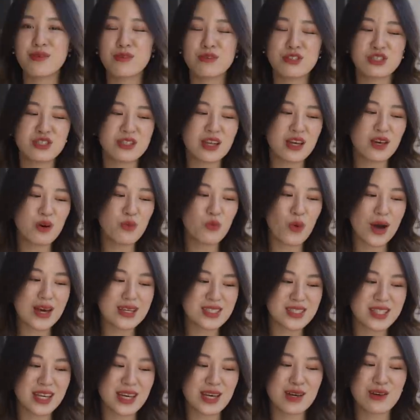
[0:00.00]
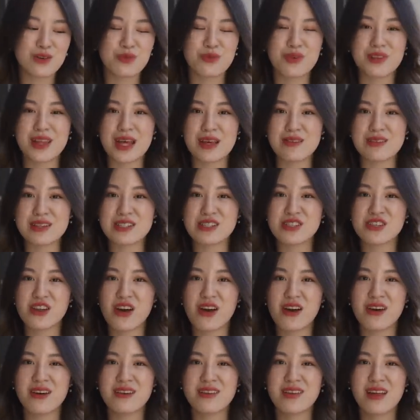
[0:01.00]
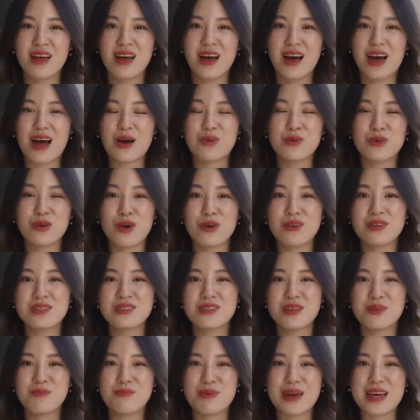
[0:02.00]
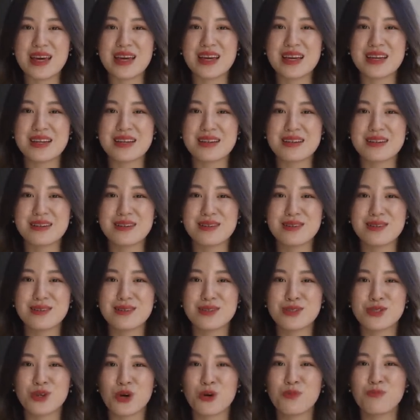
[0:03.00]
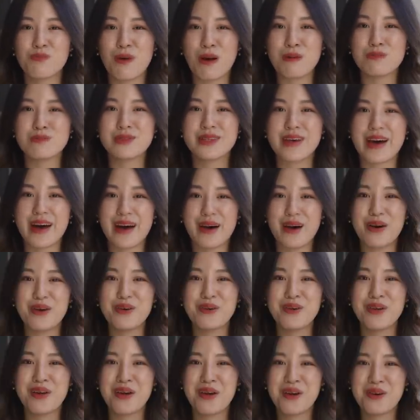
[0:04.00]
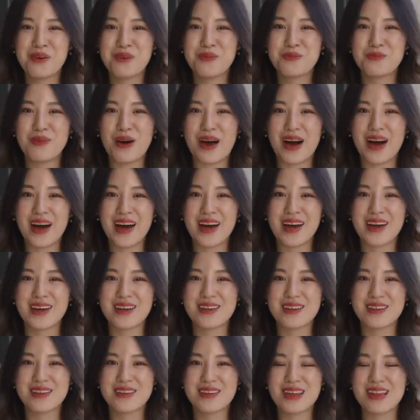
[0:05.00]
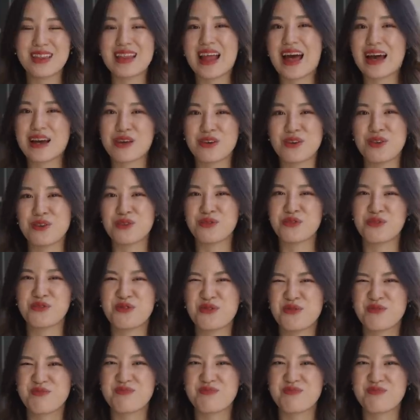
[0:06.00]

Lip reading: if it was just like a white tee with a navy skirt, I would honestly be so bummed out by the lack of